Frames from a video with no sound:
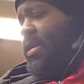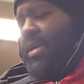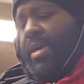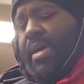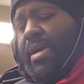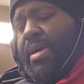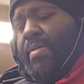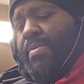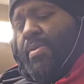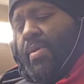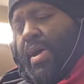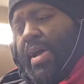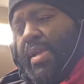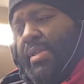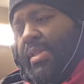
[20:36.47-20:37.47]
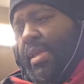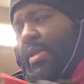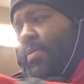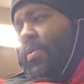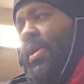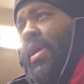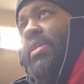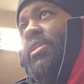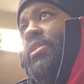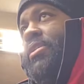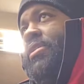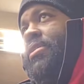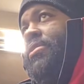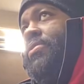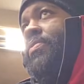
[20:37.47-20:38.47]
combo. I think what I
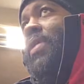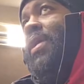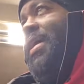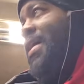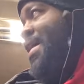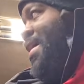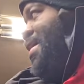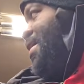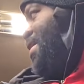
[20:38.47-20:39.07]
should do while I got it